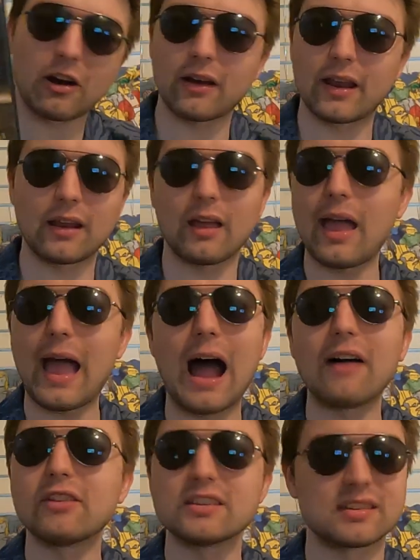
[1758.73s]
And
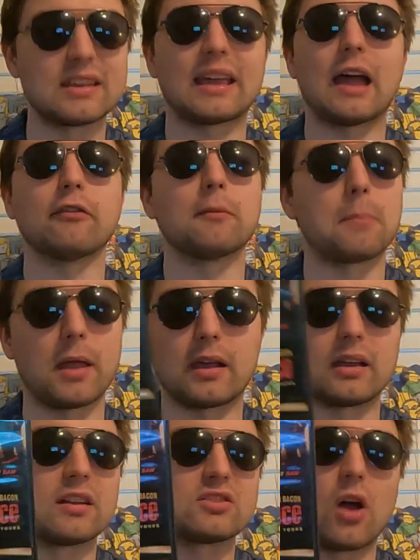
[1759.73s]
obviously Kevin
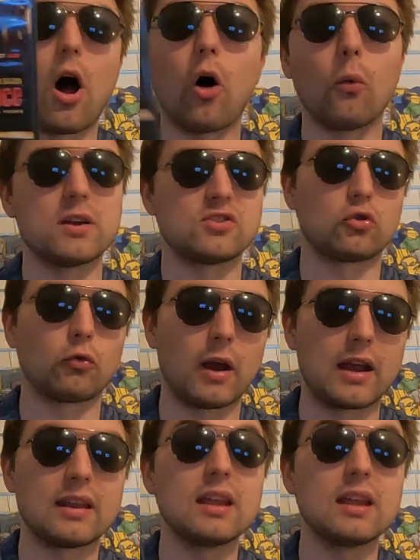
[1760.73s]
Bacon is always great.